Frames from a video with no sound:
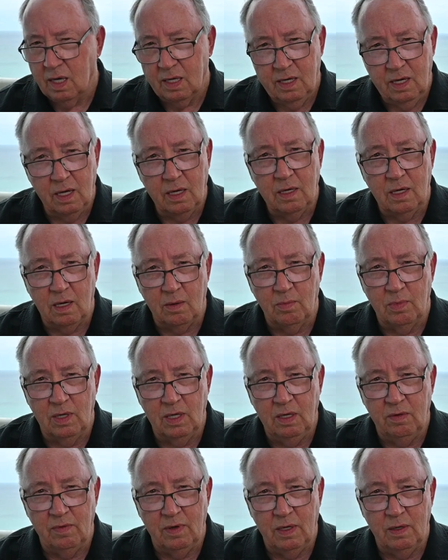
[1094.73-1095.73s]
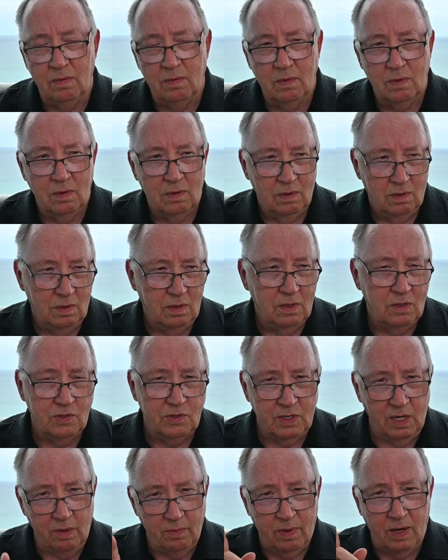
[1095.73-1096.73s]
cannot believe it.
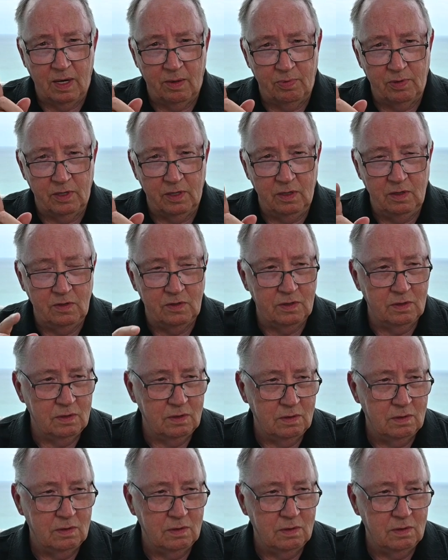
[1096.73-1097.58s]
Stand by, please.